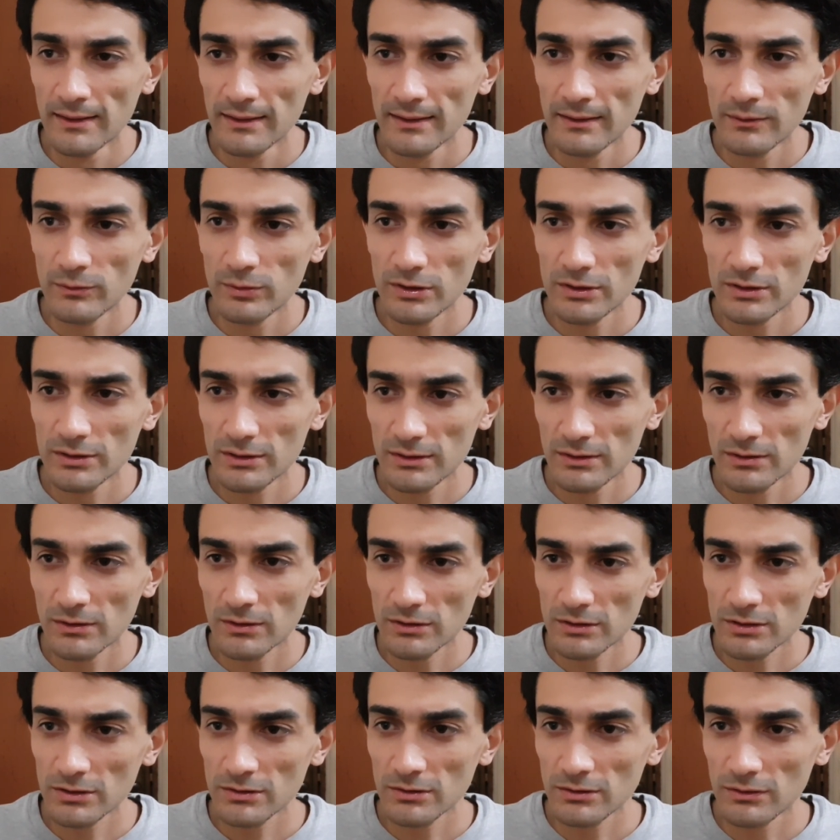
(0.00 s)
was
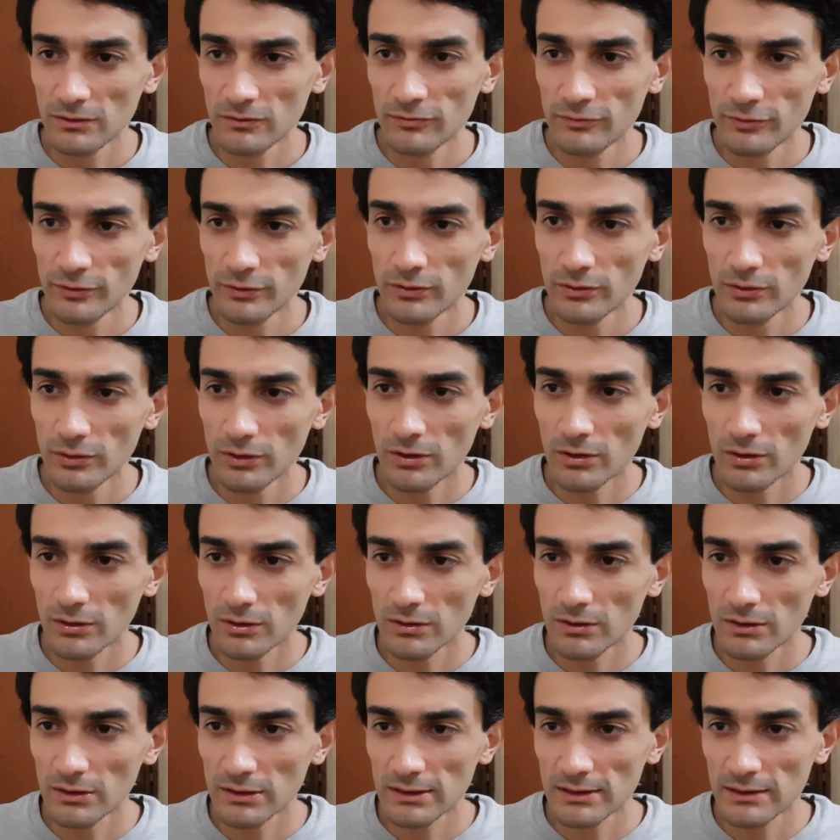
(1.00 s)
also a few
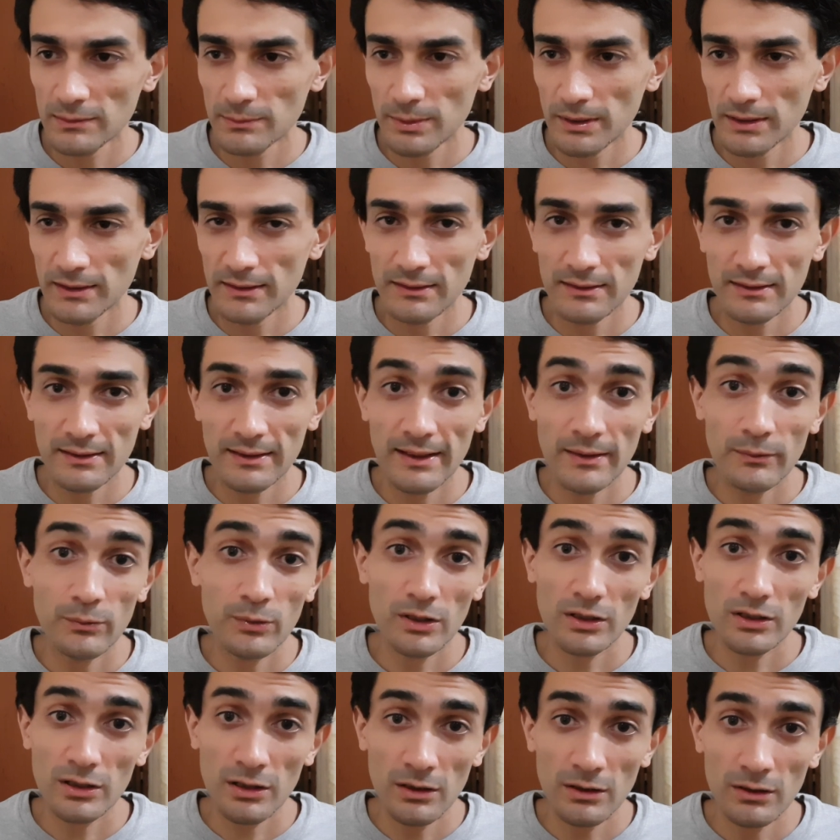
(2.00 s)
halls, but they
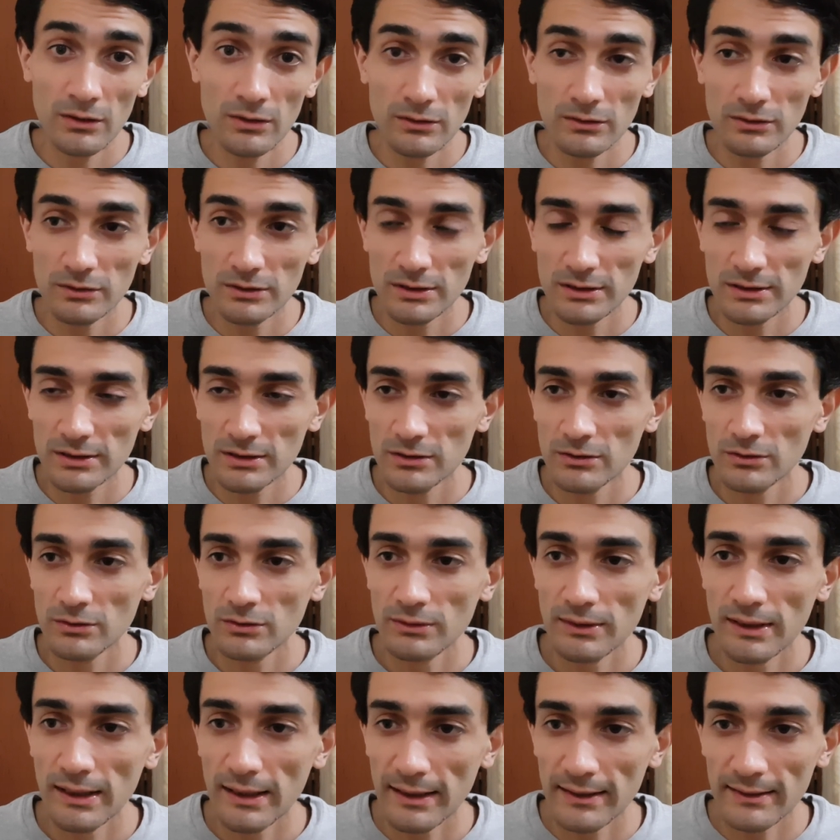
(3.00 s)
were closed.
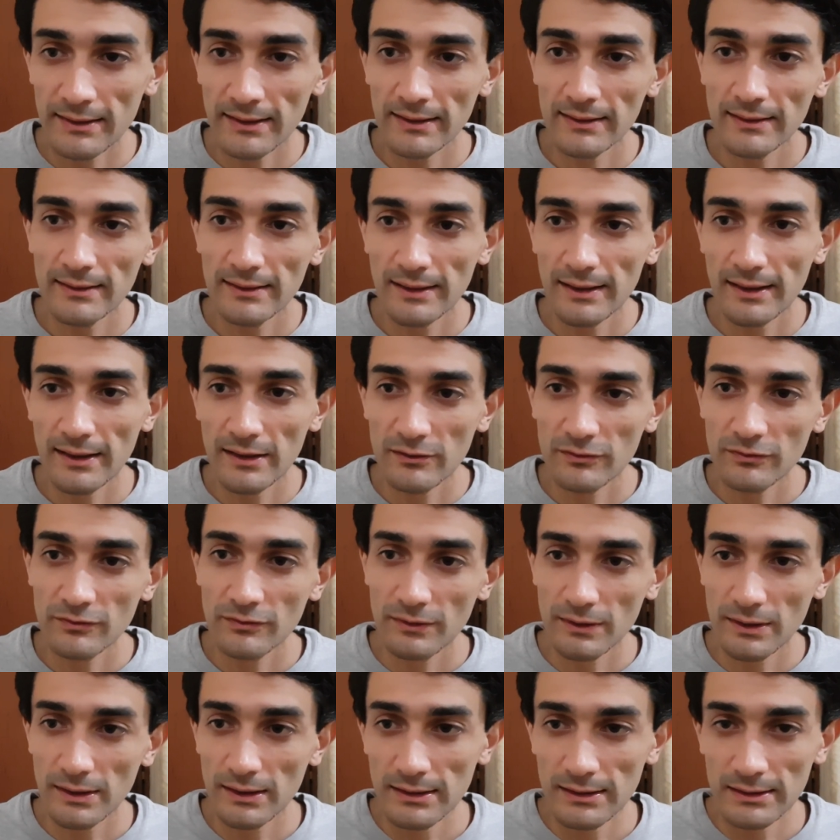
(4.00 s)
So I think they
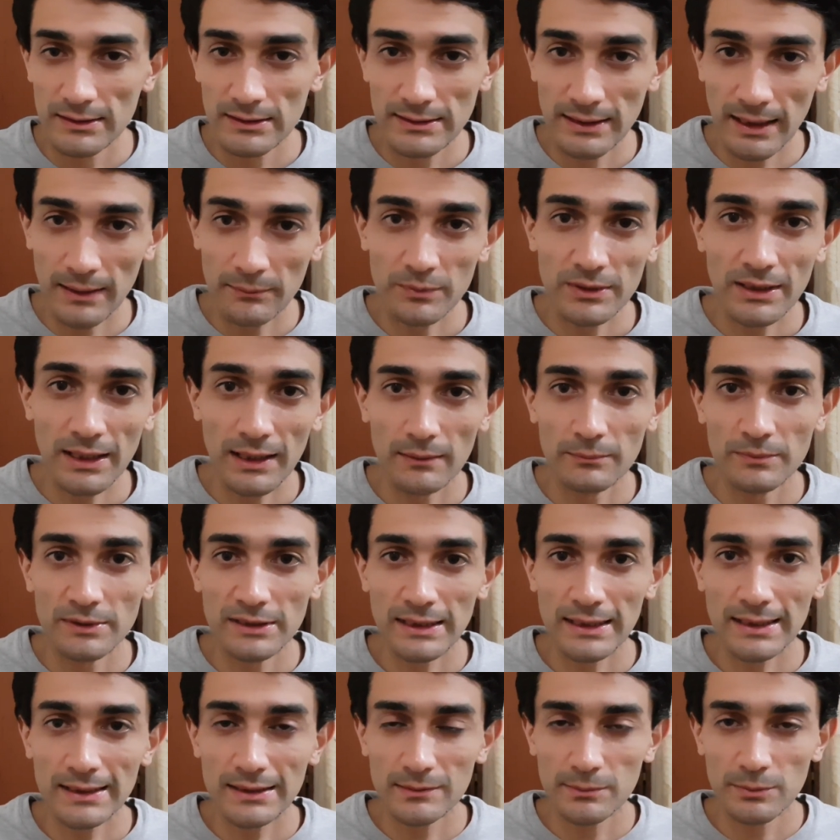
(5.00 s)
have sometimes
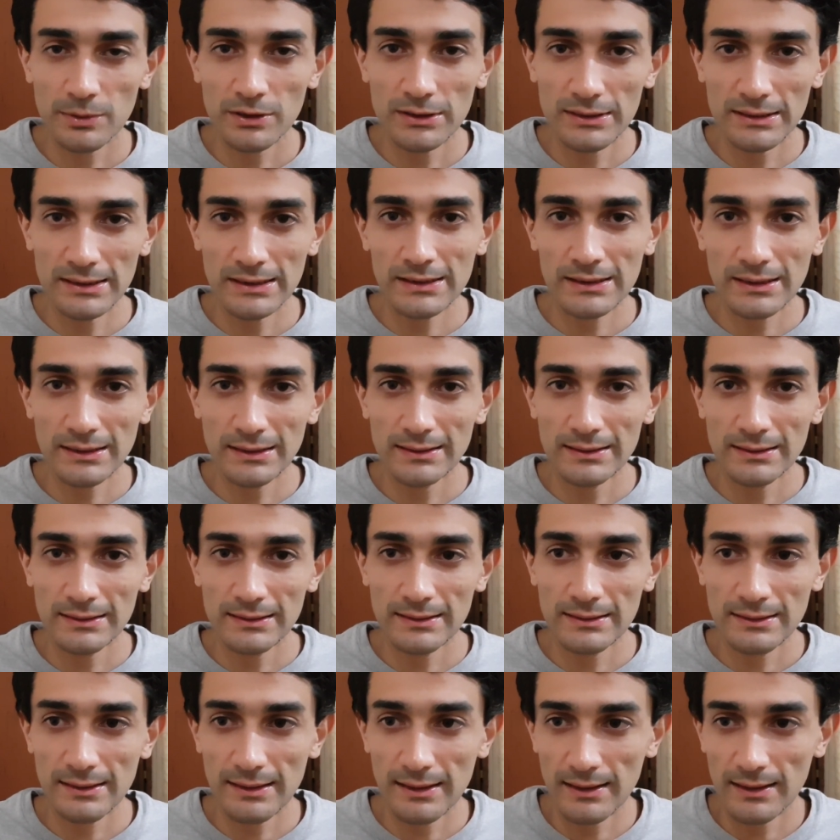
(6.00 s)

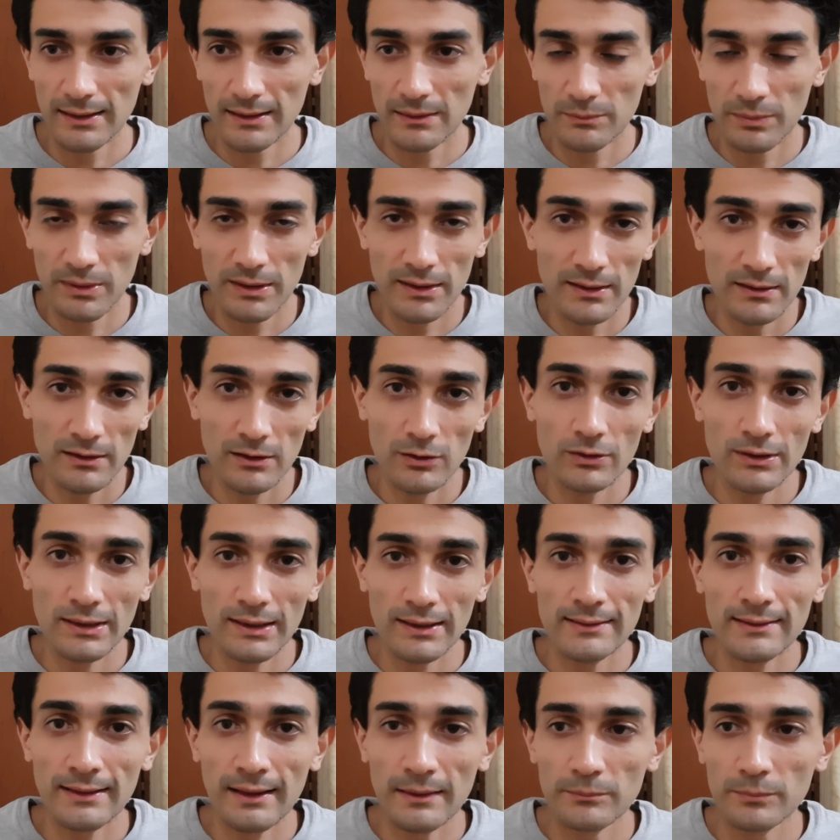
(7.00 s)
expositions there, but
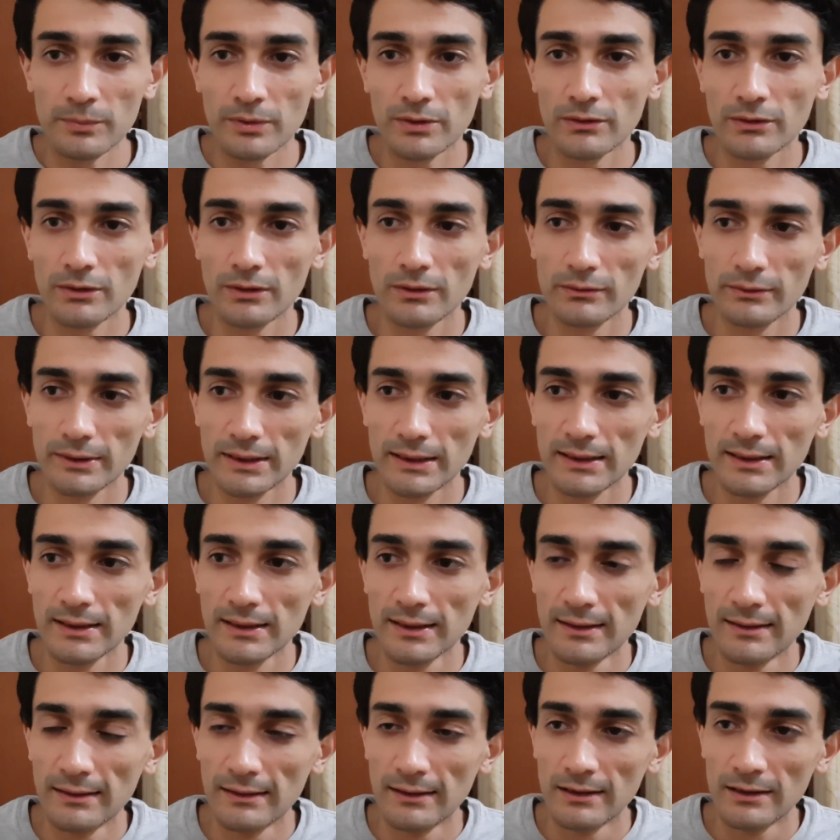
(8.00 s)
only temporary.
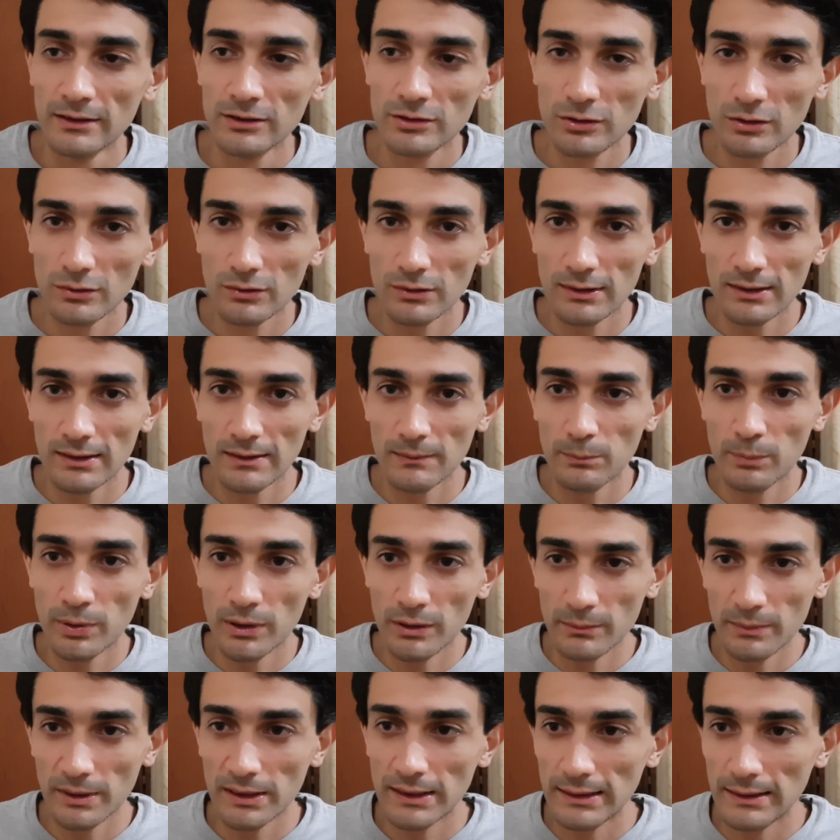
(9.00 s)
So the
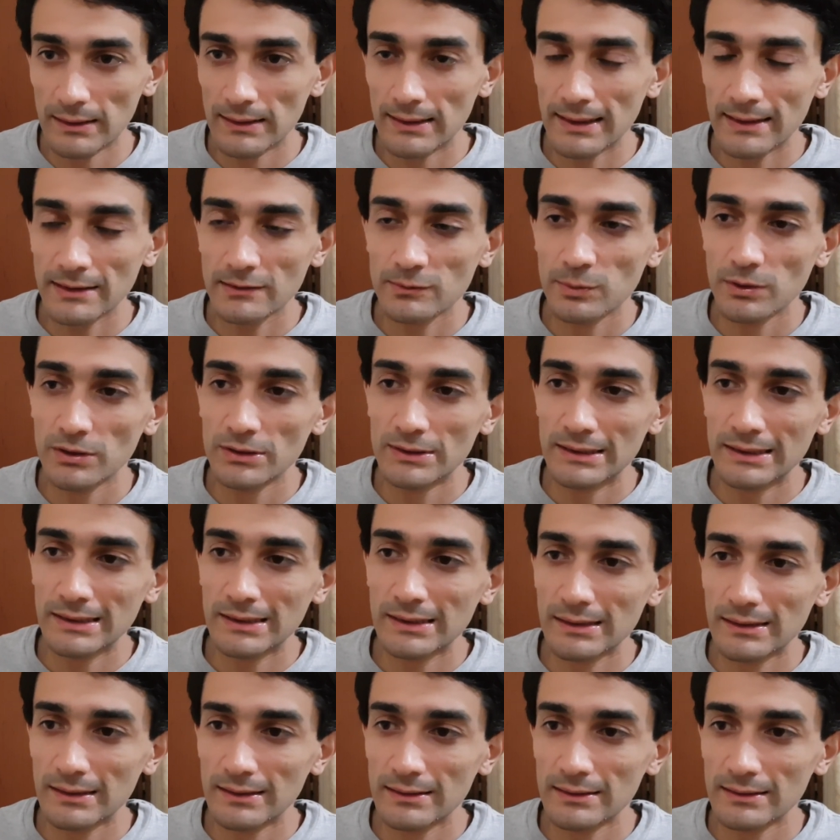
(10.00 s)
permanent
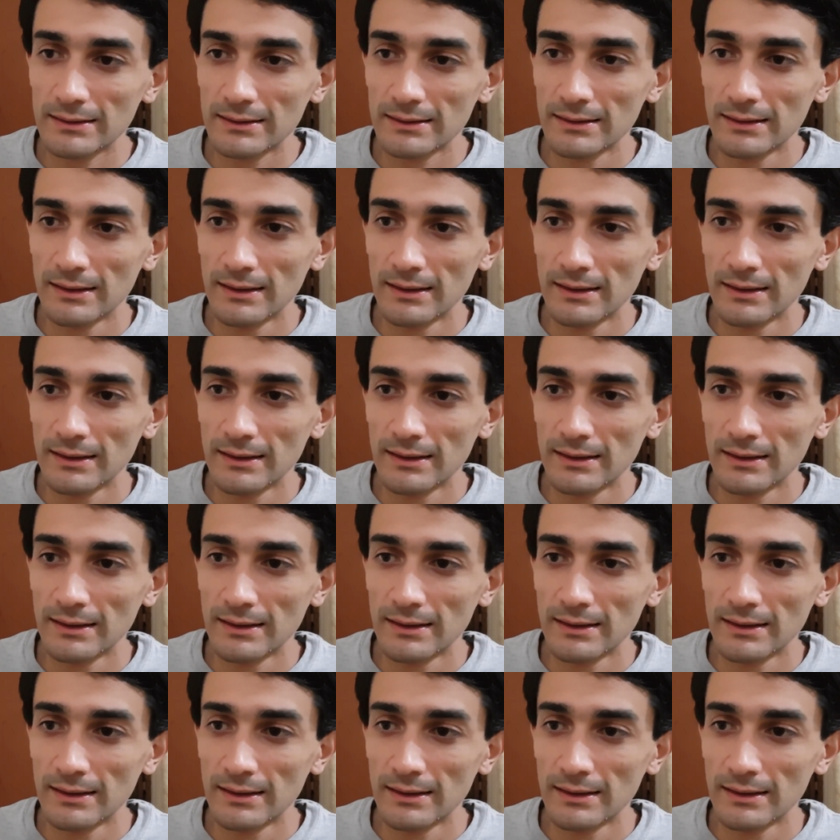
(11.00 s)
expositions